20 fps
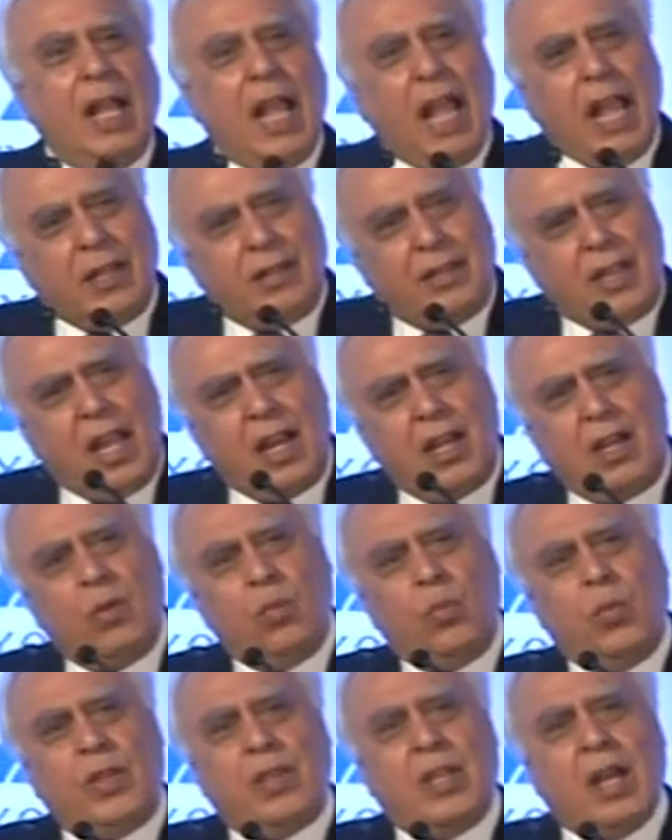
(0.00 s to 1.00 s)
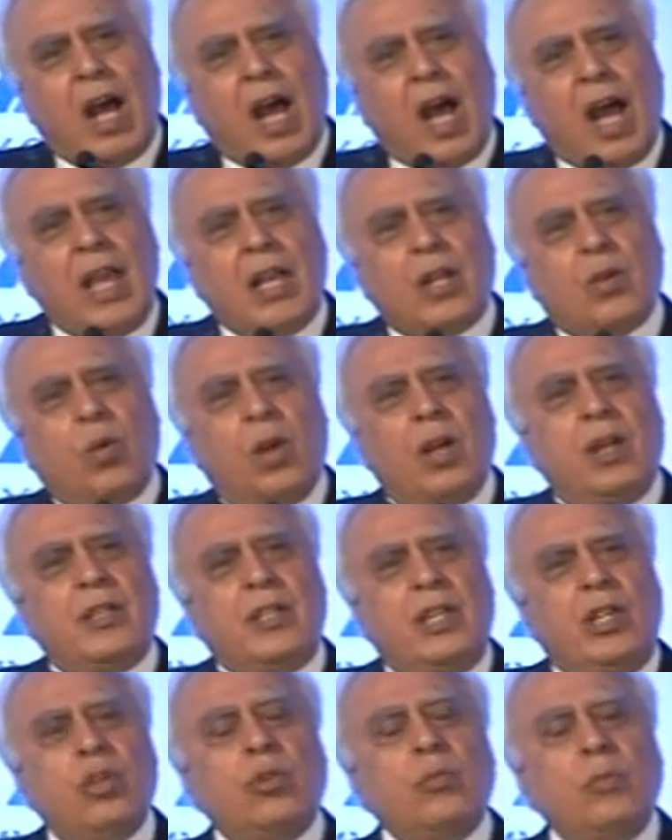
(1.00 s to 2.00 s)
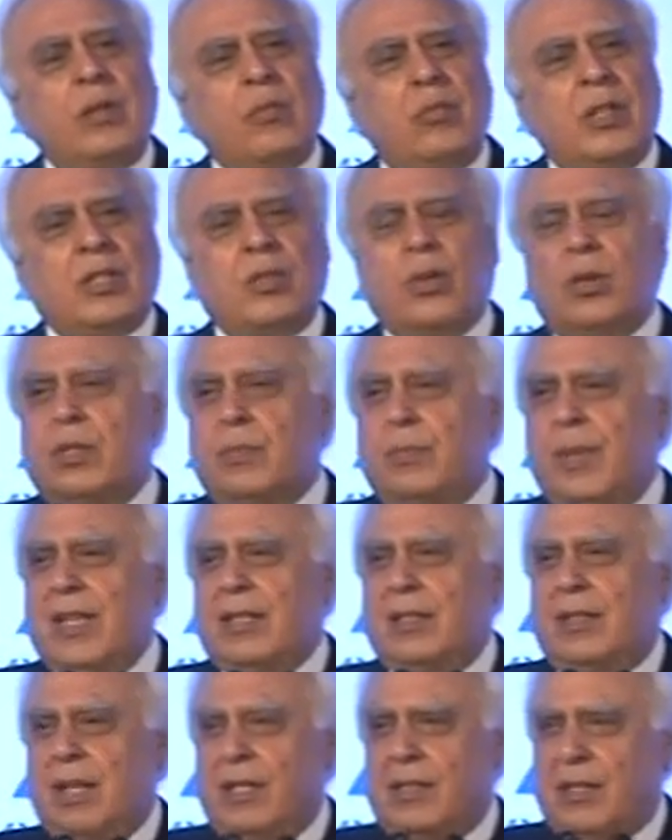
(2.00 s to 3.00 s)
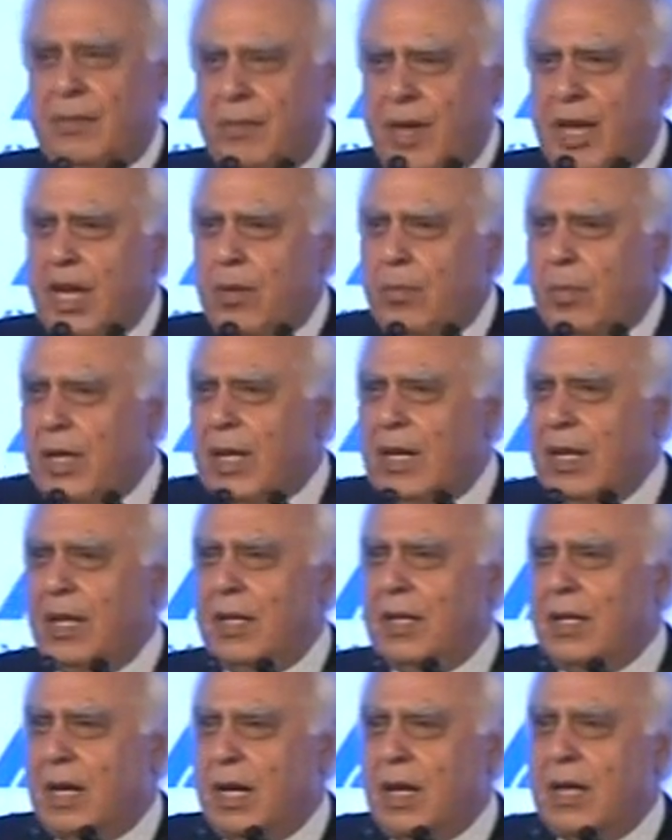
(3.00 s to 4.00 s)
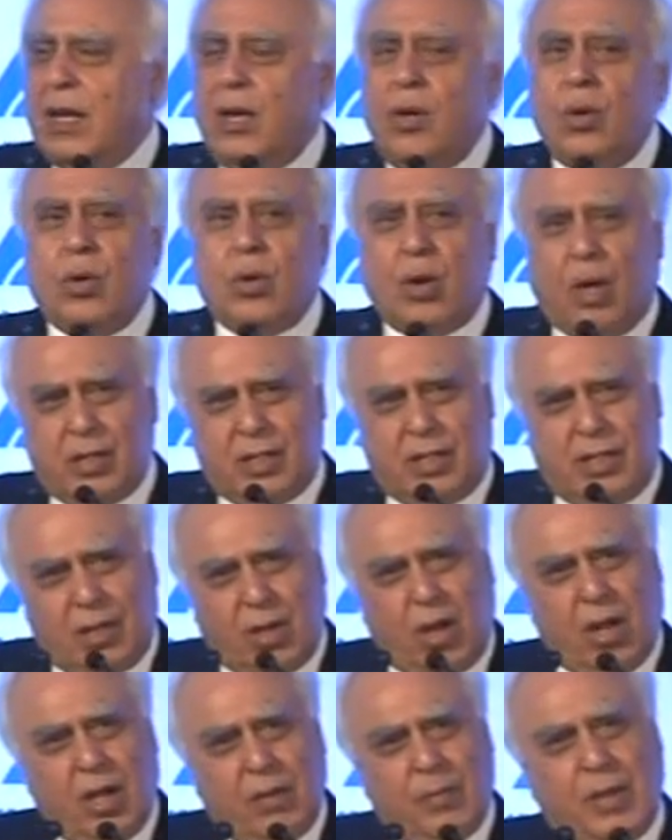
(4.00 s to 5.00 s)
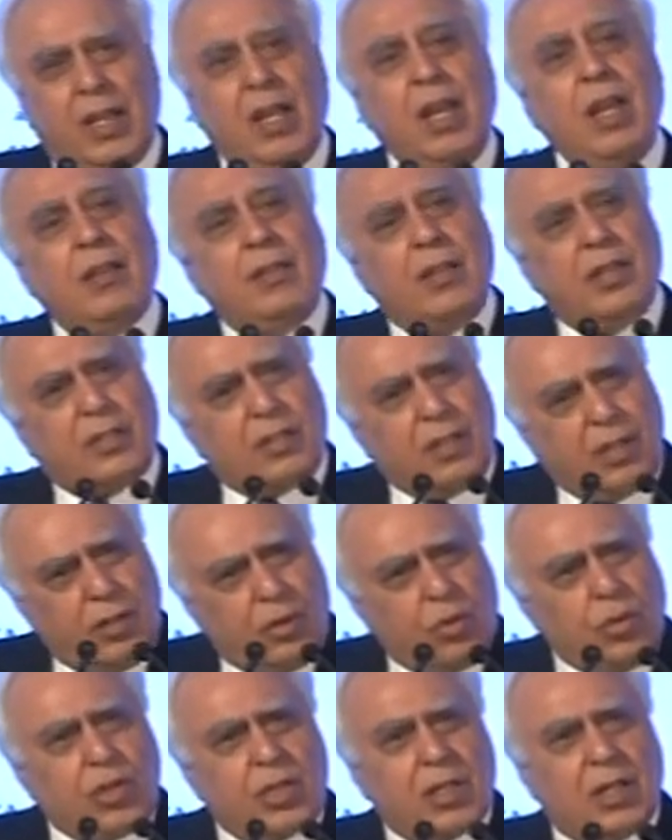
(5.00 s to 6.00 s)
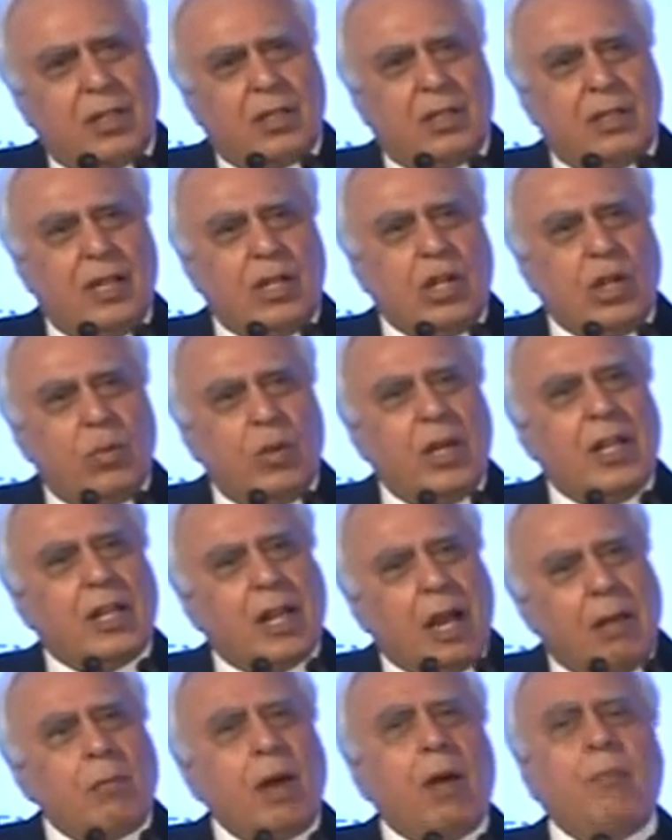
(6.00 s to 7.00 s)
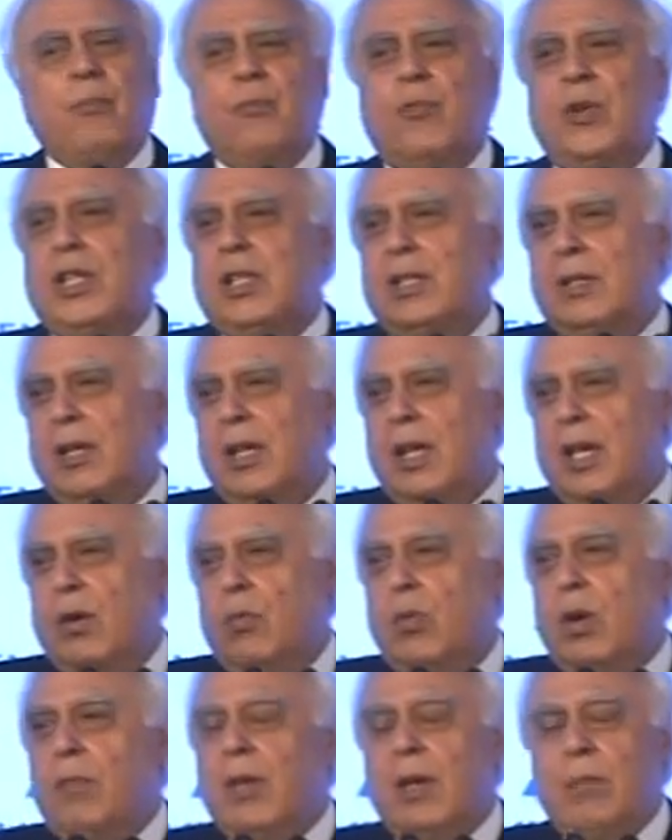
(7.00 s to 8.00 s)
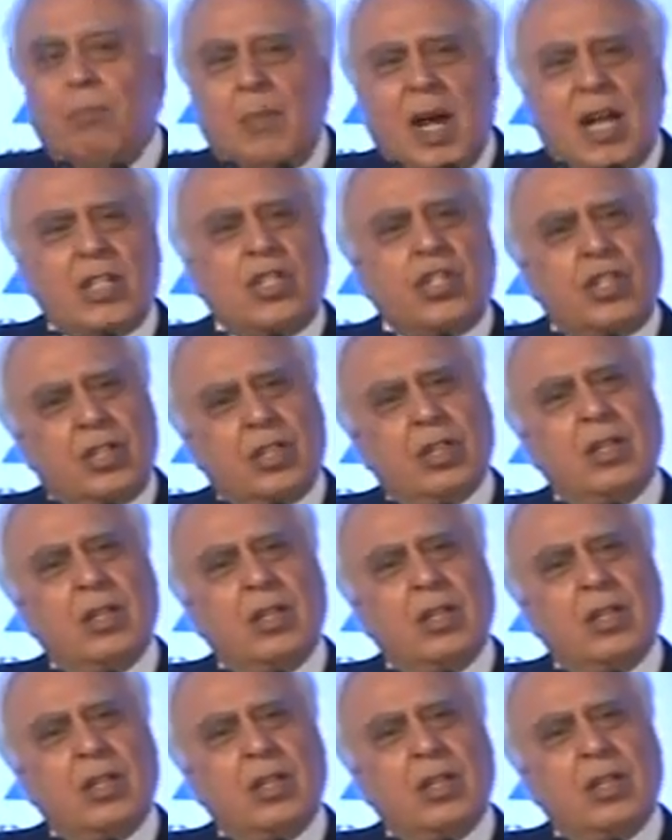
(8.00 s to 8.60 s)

And then with the high quality human resource base that's available in India and a low cost economy, the solutions that you will come up with will be much